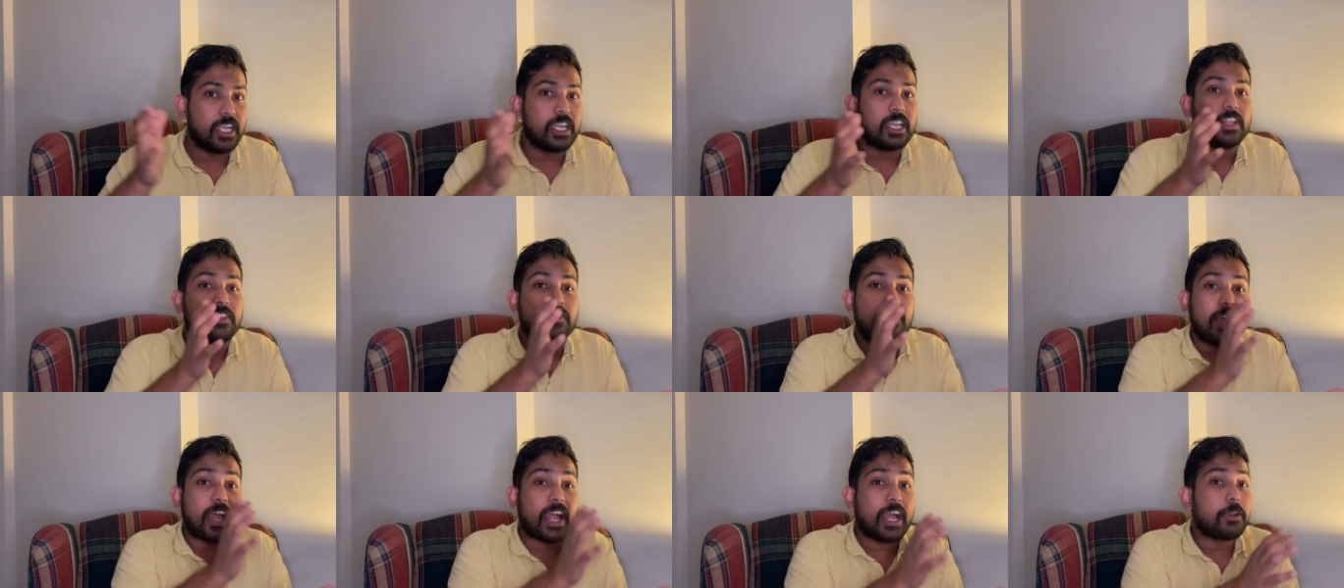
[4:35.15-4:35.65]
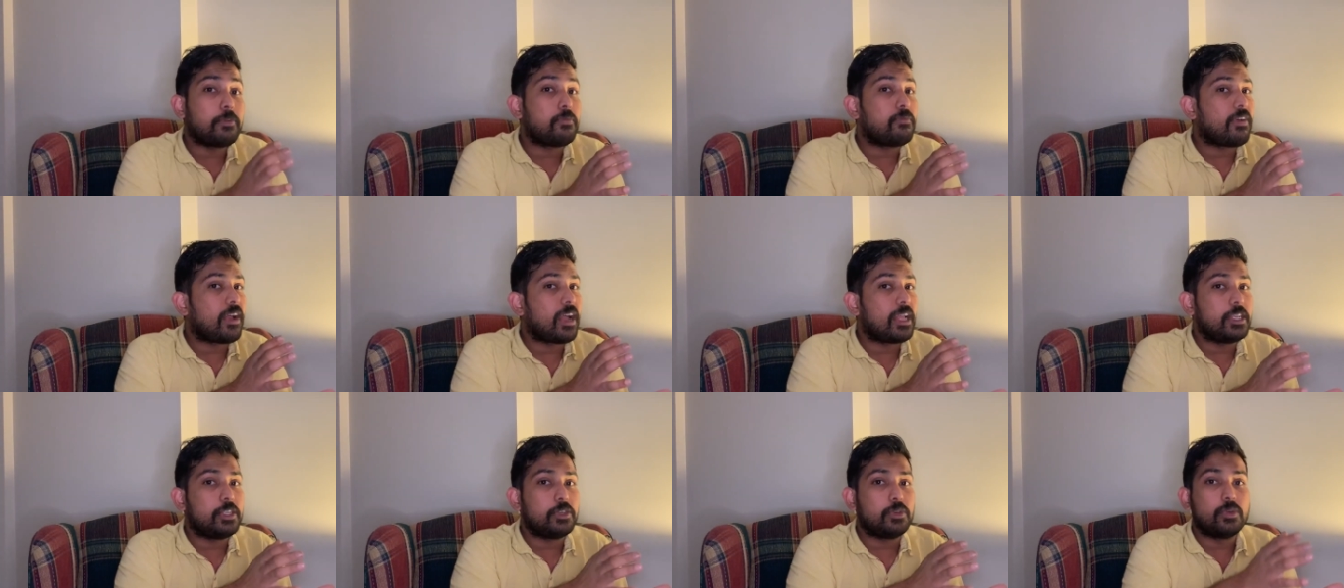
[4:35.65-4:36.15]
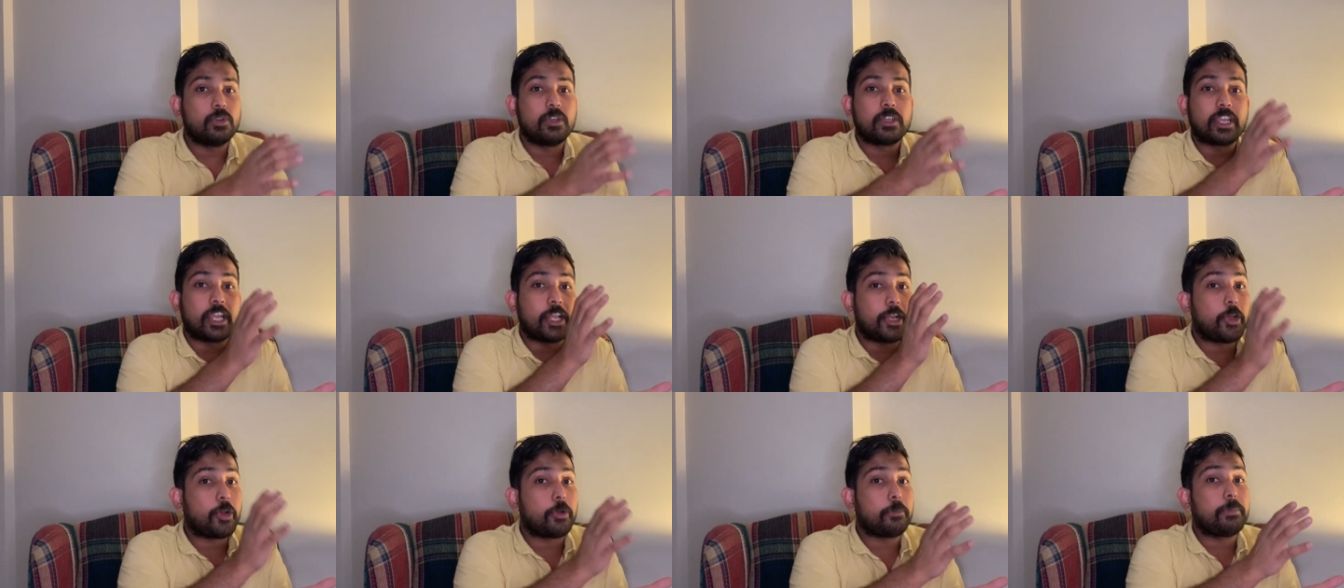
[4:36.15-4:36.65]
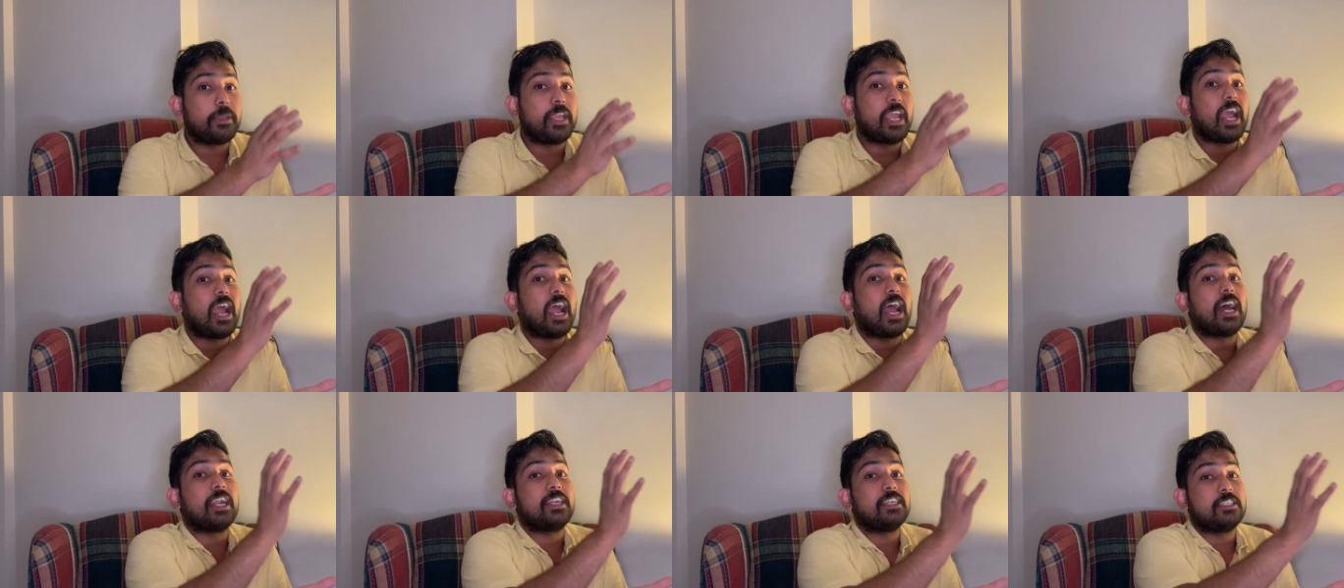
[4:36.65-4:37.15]
that value cannot be
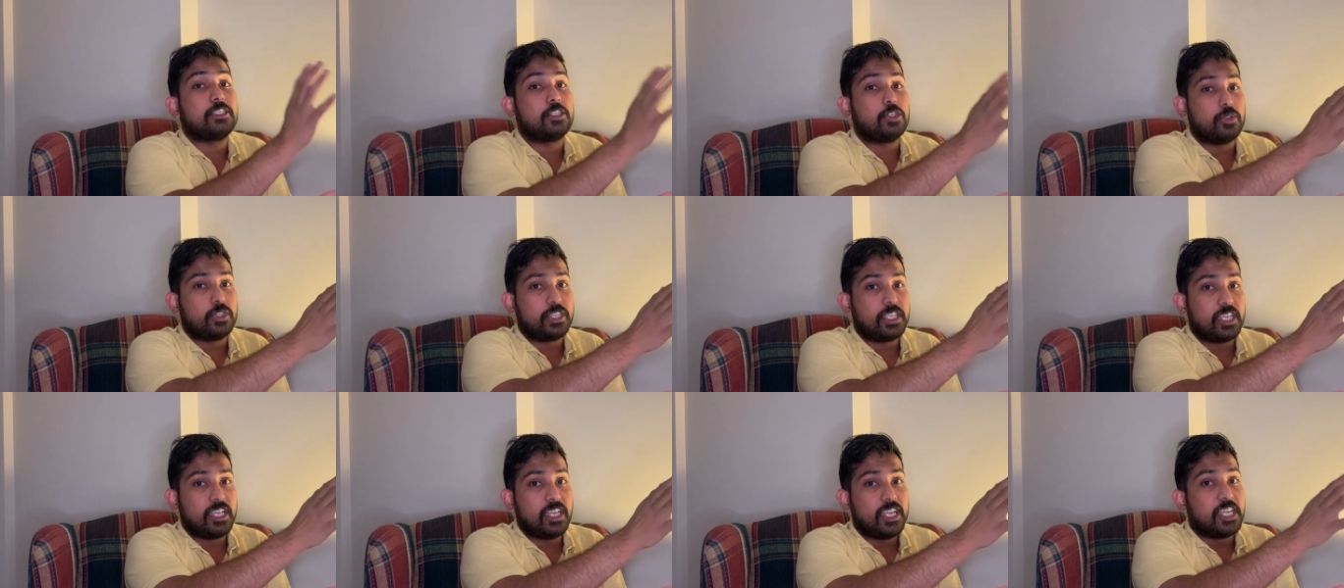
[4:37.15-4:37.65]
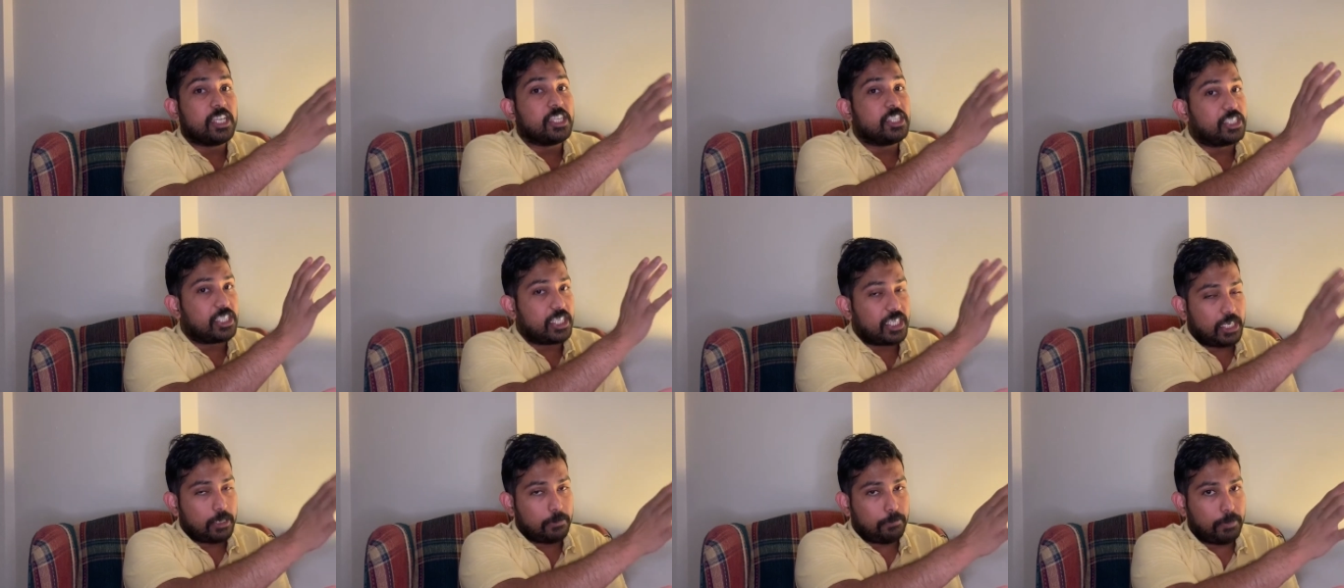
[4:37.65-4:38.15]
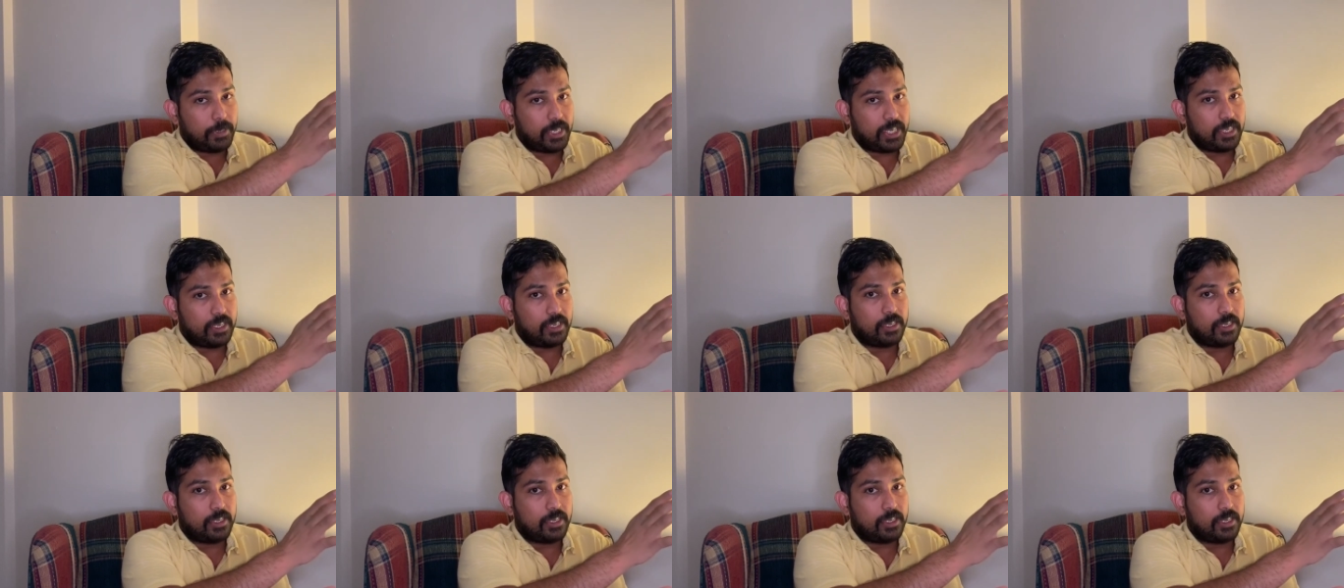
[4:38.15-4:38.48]
added to the GDP.